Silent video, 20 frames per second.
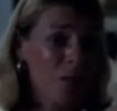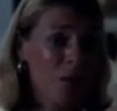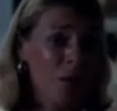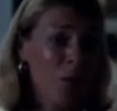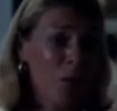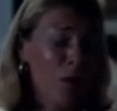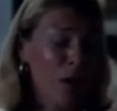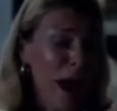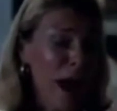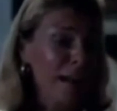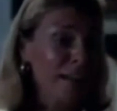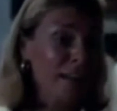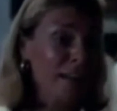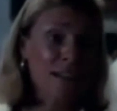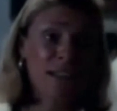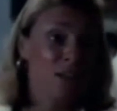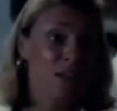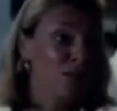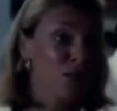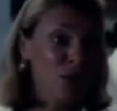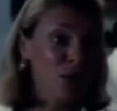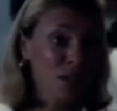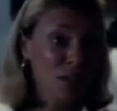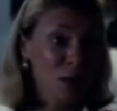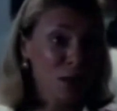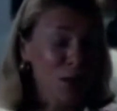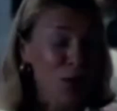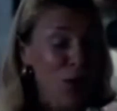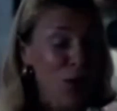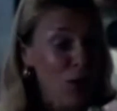were addicts, and of course they
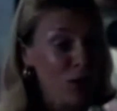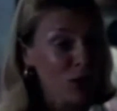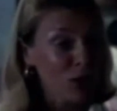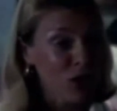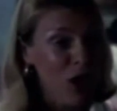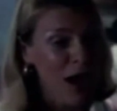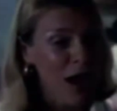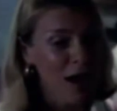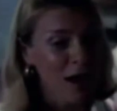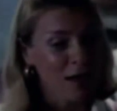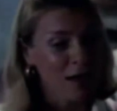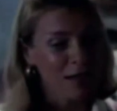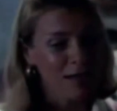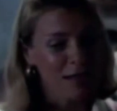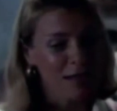were all triads.